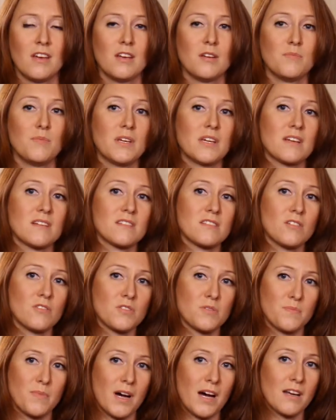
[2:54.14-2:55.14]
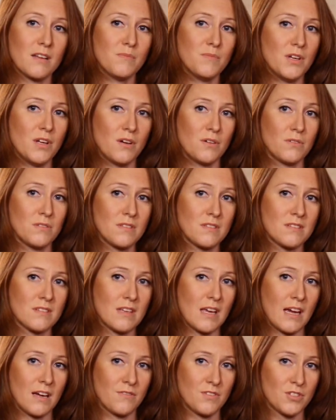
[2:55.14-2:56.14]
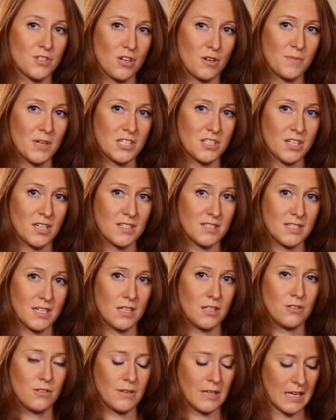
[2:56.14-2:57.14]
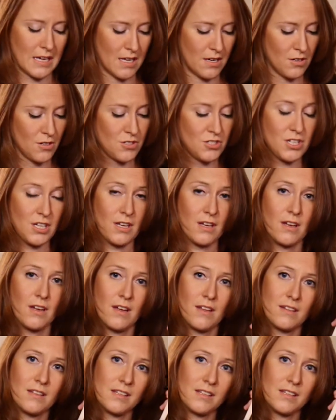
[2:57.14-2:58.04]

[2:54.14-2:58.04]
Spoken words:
because those bottom notes have so much continuing energy